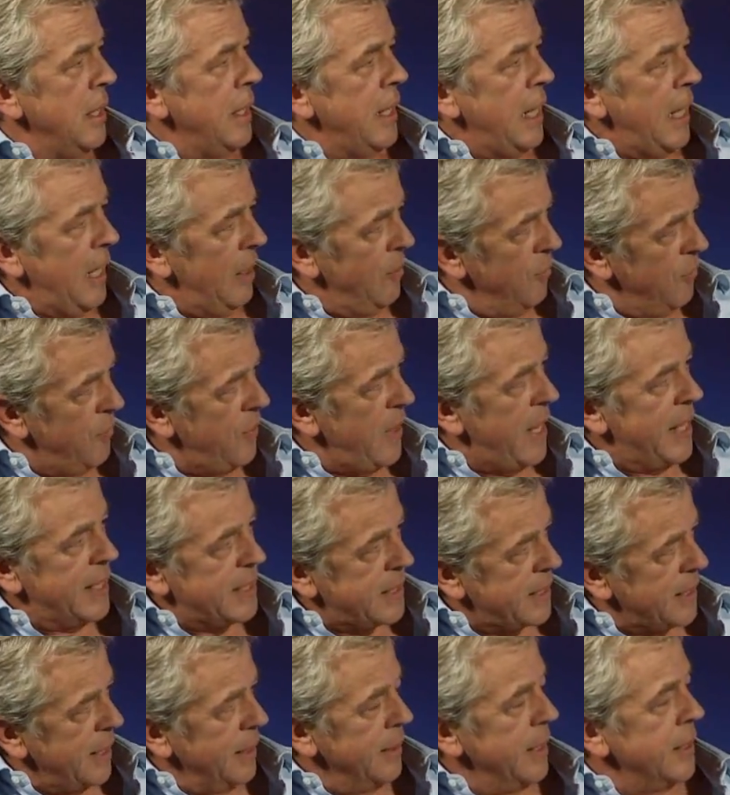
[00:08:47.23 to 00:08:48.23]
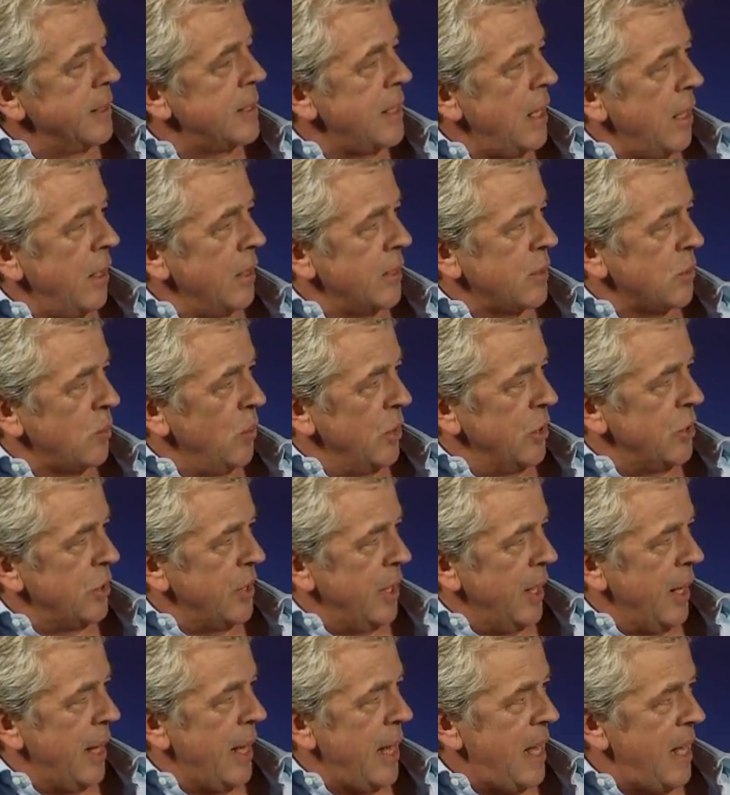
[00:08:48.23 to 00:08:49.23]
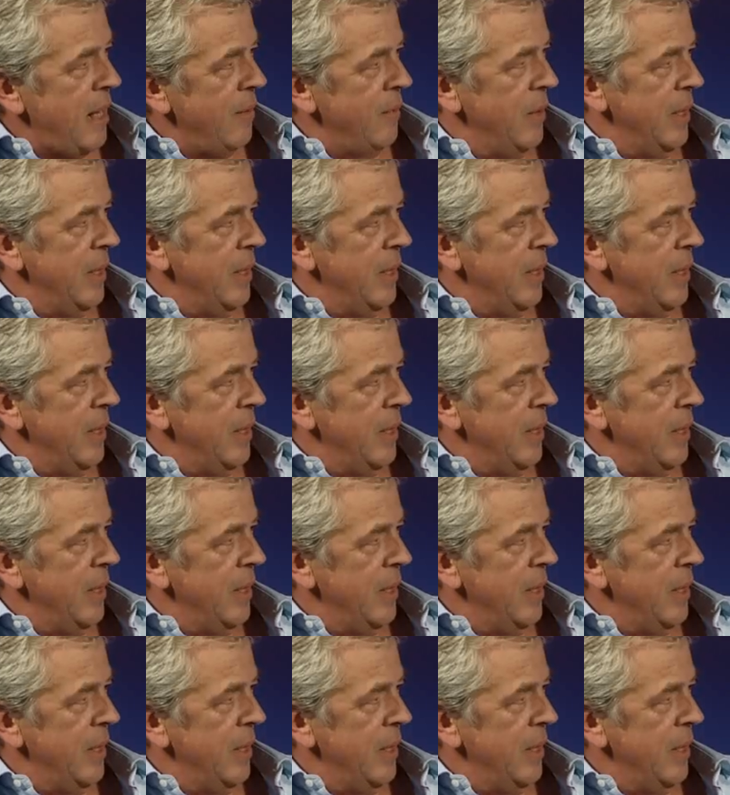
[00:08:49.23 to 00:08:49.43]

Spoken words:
invest in the task which they have.